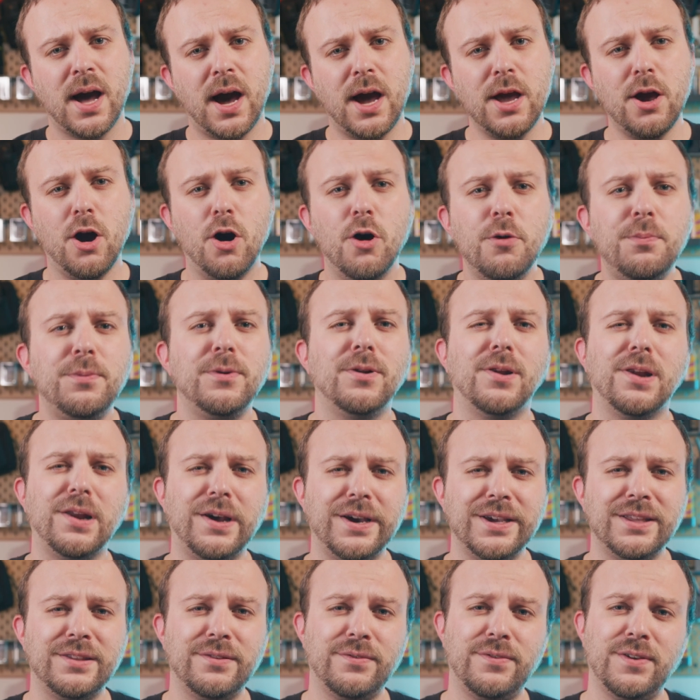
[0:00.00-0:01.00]
I hope you
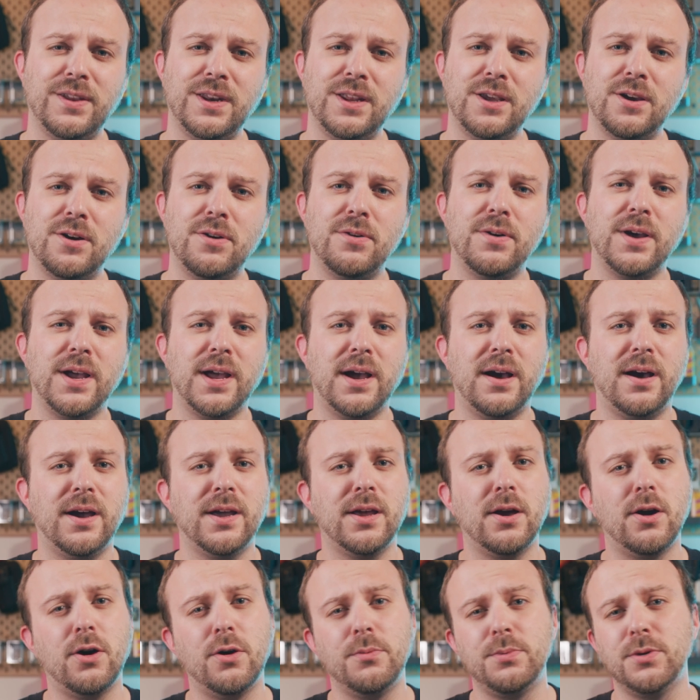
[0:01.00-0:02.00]
liked the video.
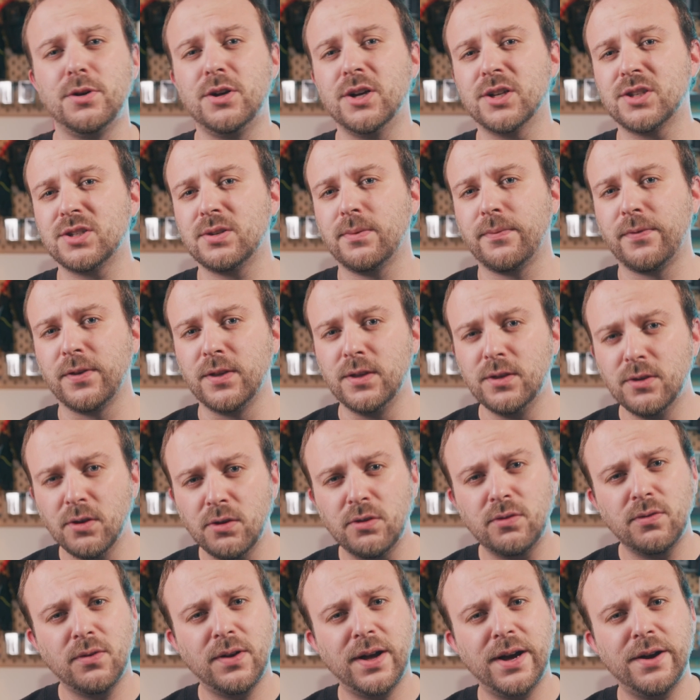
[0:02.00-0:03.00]
I hope you got something
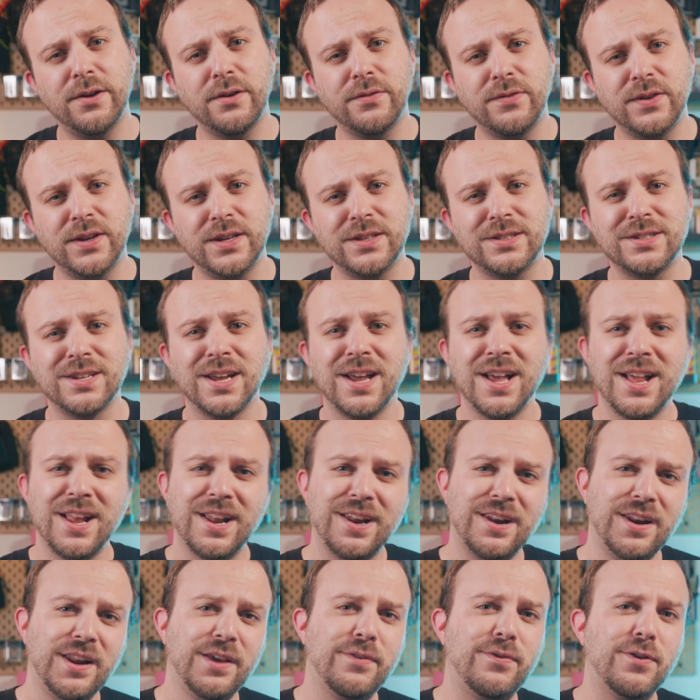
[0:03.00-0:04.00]
useful out of it.
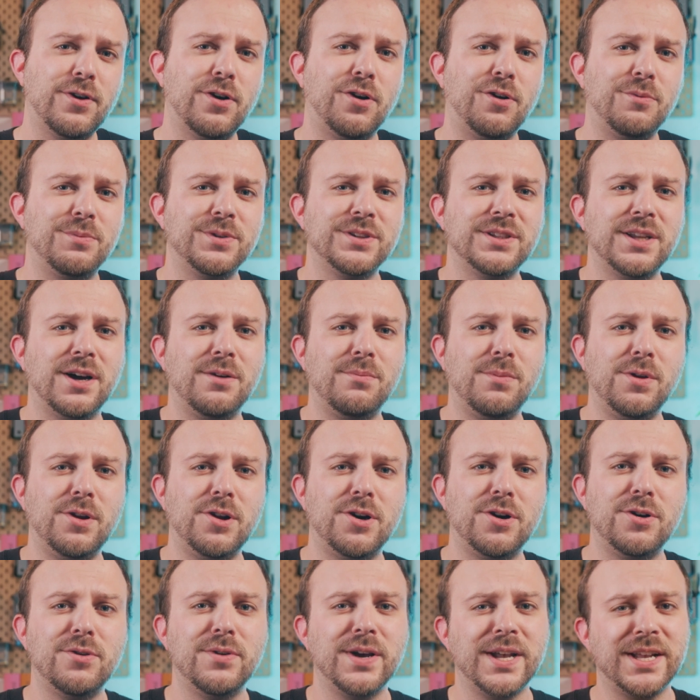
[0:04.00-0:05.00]
Leave a comment down
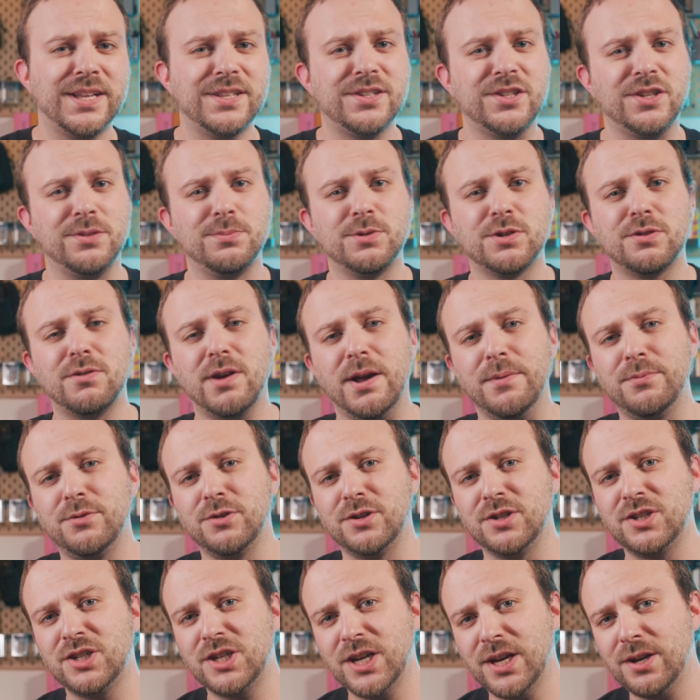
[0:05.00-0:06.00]
below and subscribe
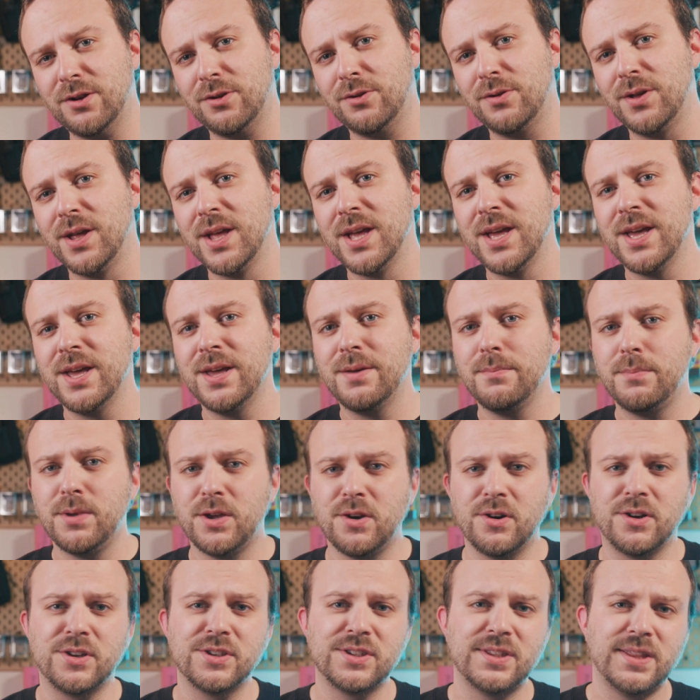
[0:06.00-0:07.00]
to the channel,
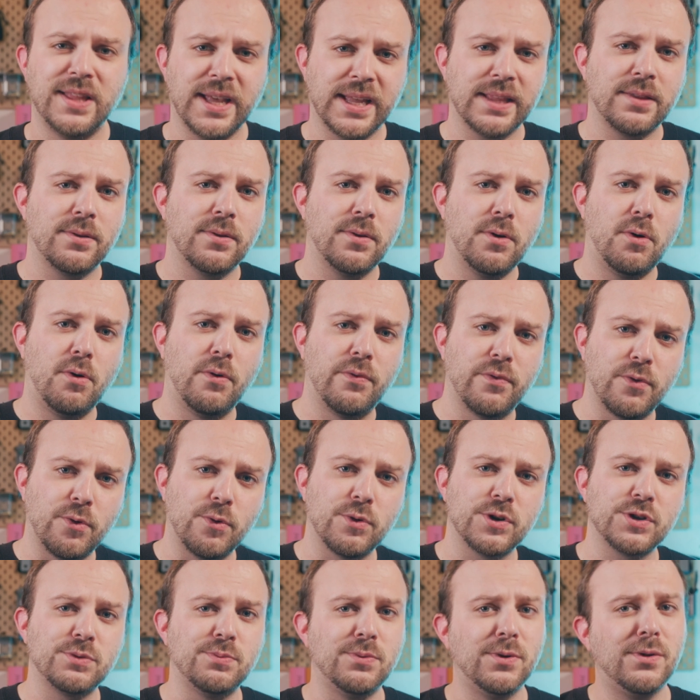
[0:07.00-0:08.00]
because that of
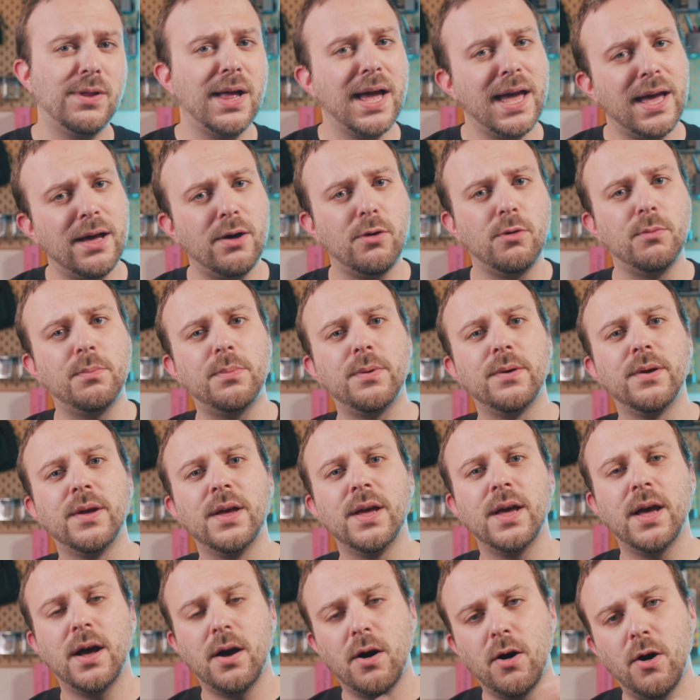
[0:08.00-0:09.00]
course will help.
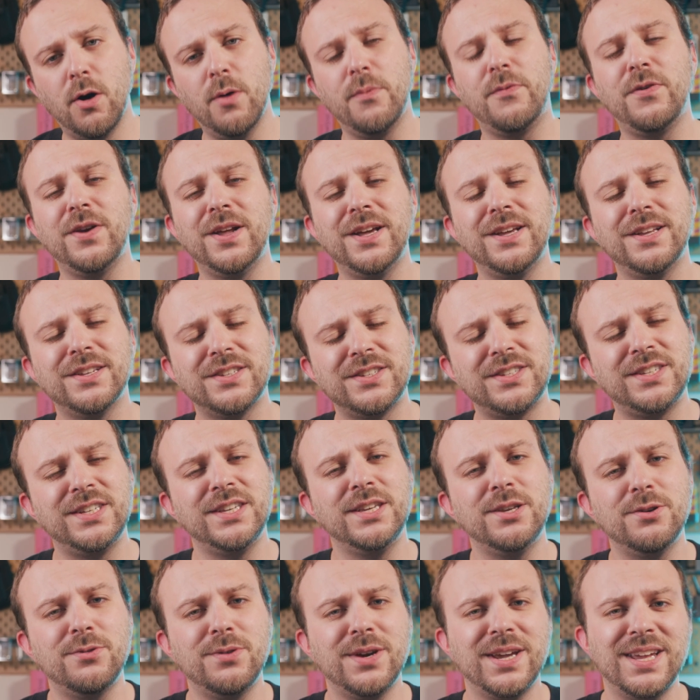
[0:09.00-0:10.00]
Hopefully
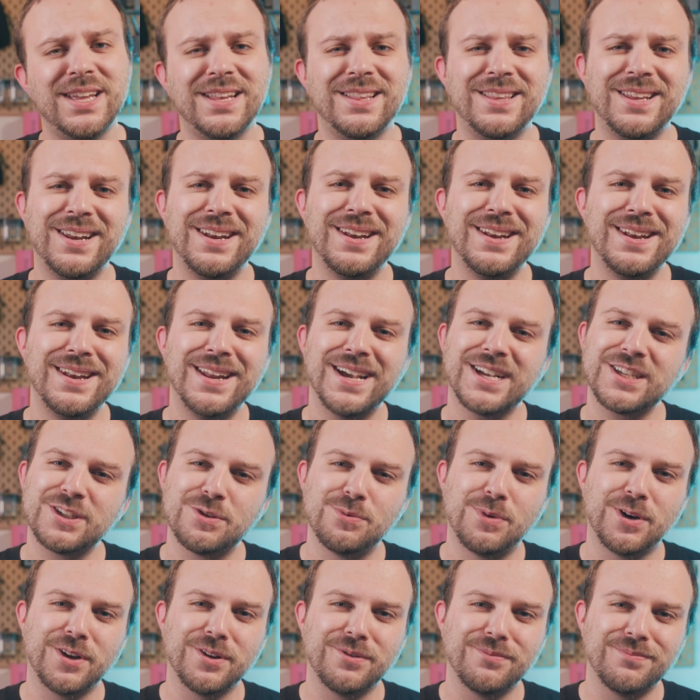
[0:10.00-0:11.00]
see you in the
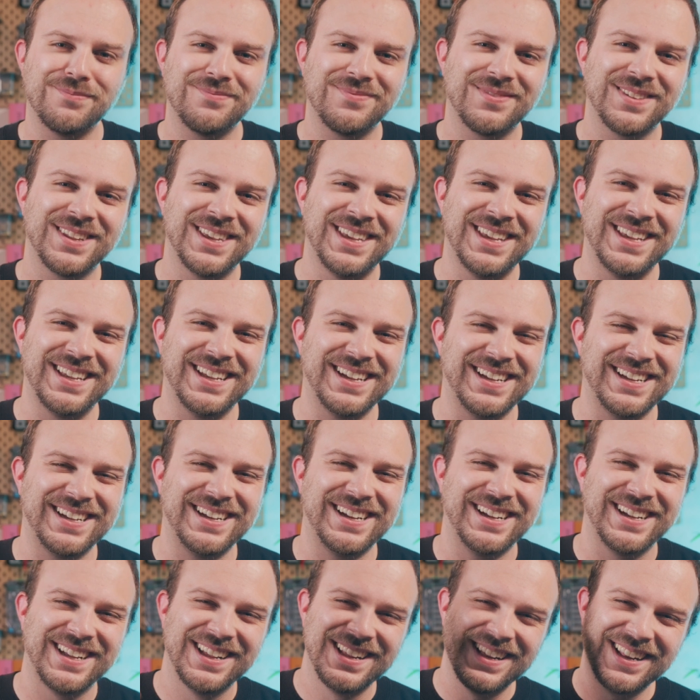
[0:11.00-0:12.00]
next one.
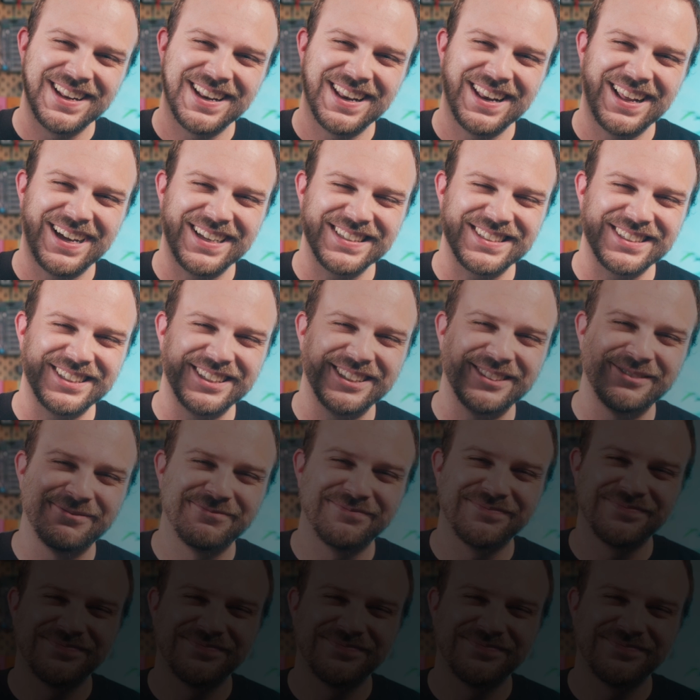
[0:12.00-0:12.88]
Later.